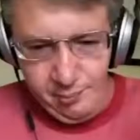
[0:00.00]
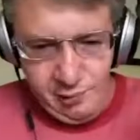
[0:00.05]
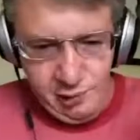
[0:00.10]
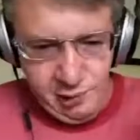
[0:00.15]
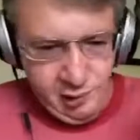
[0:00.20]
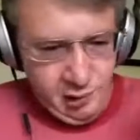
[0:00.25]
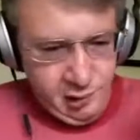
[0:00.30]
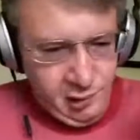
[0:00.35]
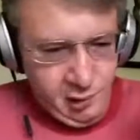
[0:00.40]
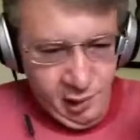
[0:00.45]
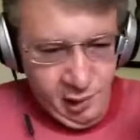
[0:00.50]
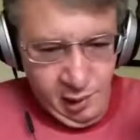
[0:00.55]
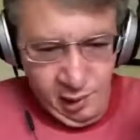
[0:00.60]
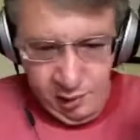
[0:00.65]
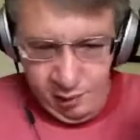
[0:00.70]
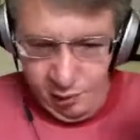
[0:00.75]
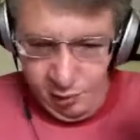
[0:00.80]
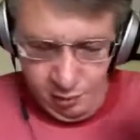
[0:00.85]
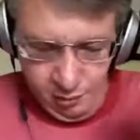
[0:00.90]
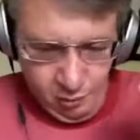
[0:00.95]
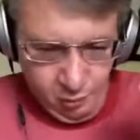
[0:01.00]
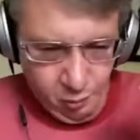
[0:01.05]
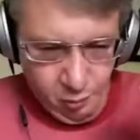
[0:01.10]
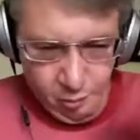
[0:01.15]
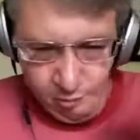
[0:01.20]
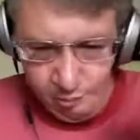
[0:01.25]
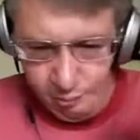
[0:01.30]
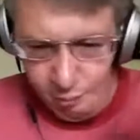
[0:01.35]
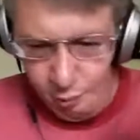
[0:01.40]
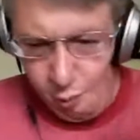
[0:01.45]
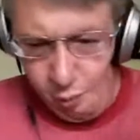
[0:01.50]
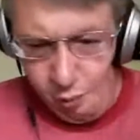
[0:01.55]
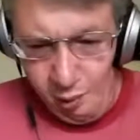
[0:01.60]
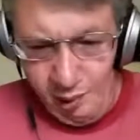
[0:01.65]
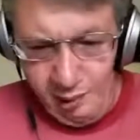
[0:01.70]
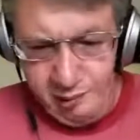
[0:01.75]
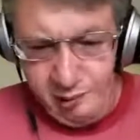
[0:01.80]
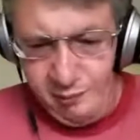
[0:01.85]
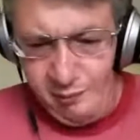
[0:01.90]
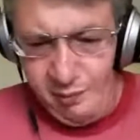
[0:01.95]
just,
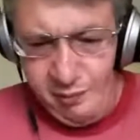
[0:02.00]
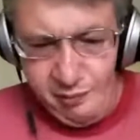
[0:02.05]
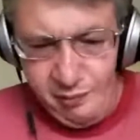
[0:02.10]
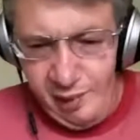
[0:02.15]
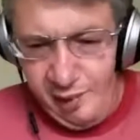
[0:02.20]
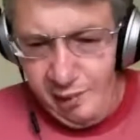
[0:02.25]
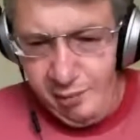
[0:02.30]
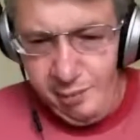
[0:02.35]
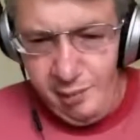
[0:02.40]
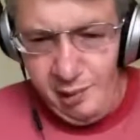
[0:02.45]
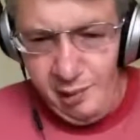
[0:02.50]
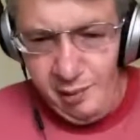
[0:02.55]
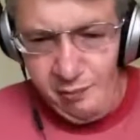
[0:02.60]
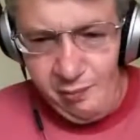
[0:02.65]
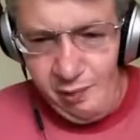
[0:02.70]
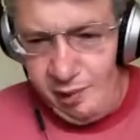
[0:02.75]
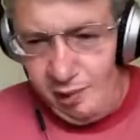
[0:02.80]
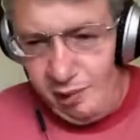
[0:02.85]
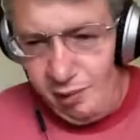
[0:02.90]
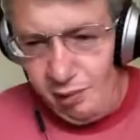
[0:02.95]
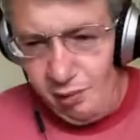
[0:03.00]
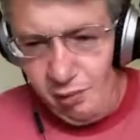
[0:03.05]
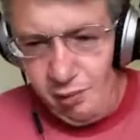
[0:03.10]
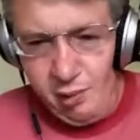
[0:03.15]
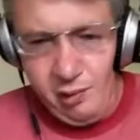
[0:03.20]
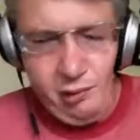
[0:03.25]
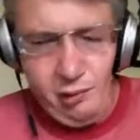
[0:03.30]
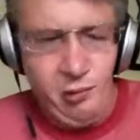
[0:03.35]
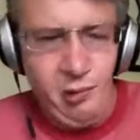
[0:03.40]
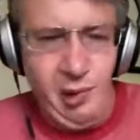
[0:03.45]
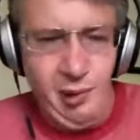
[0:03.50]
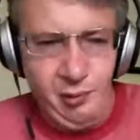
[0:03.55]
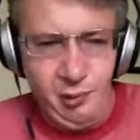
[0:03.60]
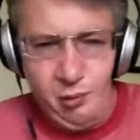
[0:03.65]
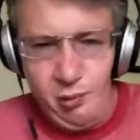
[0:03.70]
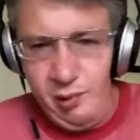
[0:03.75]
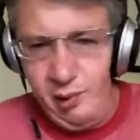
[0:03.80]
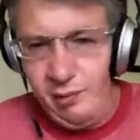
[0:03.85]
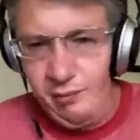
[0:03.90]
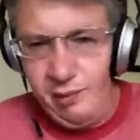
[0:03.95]
watch a 15-minute video on
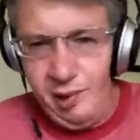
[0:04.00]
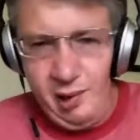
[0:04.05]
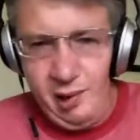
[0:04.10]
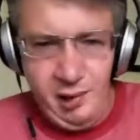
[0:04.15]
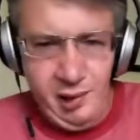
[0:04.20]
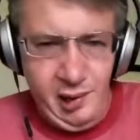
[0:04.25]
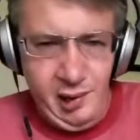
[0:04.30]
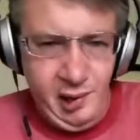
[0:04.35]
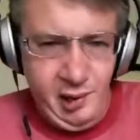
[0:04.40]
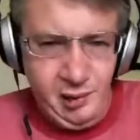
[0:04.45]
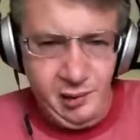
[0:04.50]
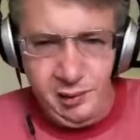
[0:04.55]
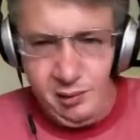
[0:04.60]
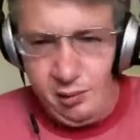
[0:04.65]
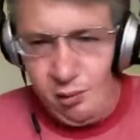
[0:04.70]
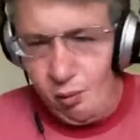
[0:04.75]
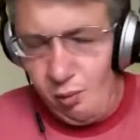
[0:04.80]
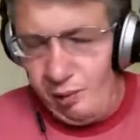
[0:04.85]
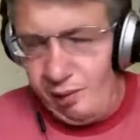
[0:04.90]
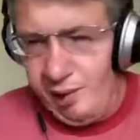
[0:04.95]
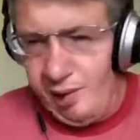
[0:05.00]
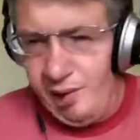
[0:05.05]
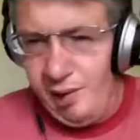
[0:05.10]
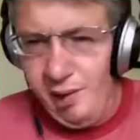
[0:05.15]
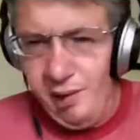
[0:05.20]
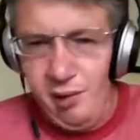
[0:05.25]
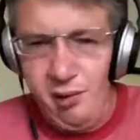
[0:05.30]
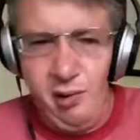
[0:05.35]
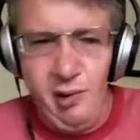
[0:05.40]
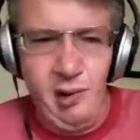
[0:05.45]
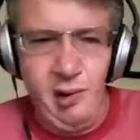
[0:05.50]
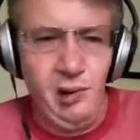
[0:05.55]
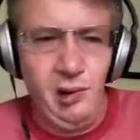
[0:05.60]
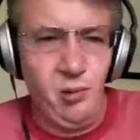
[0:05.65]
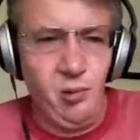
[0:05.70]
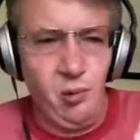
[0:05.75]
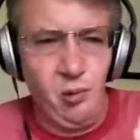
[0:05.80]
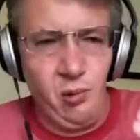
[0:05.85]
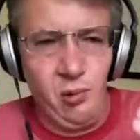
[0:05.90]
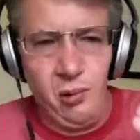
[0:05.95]
TrafficWave.net in the wiki area,
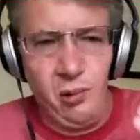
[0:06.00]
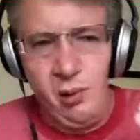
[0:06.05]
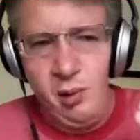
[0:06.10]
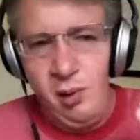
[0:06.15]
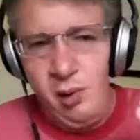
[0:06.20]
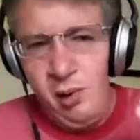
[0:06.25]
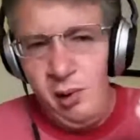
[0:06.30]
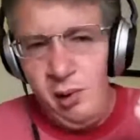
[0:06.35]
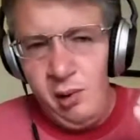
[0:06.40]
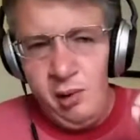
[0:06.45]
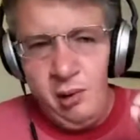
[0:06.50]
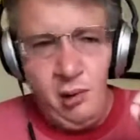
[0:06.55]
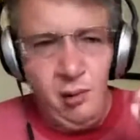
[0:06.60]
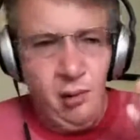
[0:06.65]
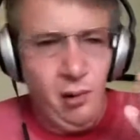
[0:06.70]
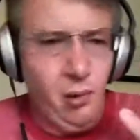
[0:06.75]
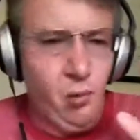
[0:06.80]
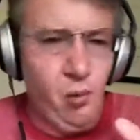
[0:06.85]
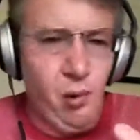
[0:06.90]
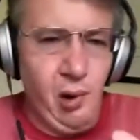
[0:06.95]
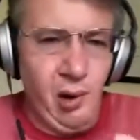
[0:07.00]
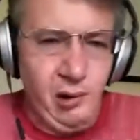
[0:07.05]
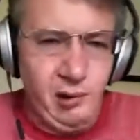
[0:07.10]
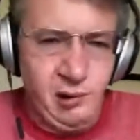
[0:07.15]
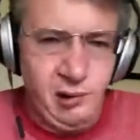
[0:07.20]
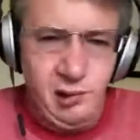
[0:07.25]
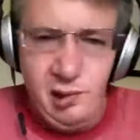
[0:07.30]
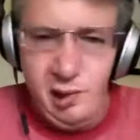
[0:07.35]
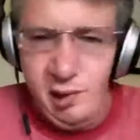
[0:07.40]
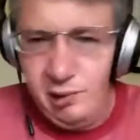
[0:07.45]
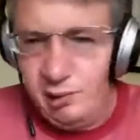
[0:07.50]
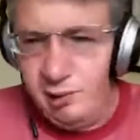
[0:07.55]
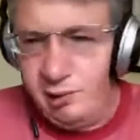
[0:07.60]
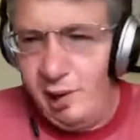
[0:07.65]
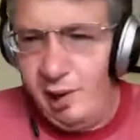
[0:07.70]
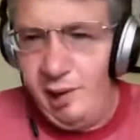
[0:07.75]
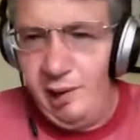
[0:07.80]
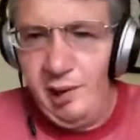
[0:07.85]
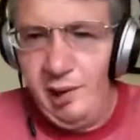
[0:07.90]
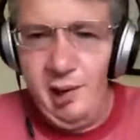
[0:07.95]
or watch Chase's
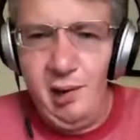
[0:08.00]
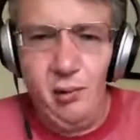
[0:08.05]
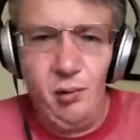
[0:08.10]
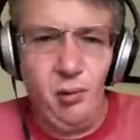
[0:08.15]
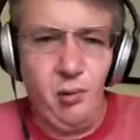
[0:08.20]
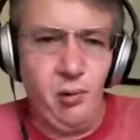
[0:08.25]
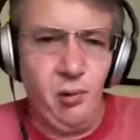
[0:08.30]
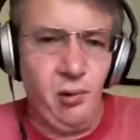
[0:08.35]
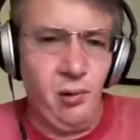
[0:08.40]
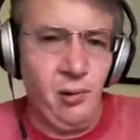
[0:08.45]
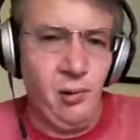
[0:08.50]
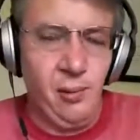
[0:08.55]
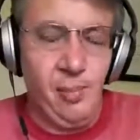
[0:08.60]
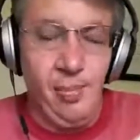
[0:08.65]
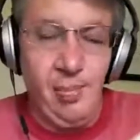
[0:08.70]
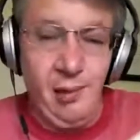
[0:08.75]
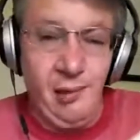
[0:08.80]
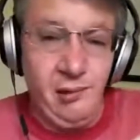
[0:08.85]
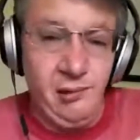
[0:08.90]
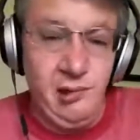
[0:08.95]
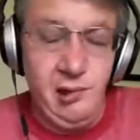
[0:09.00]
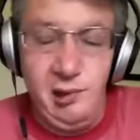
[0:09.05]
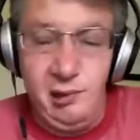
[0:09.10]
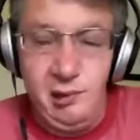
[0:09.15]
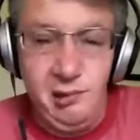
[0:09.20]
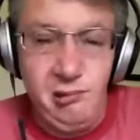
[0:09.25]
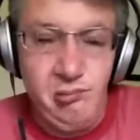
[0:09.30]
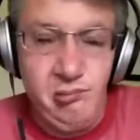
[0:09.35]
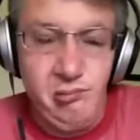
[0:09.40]
Hangout, or just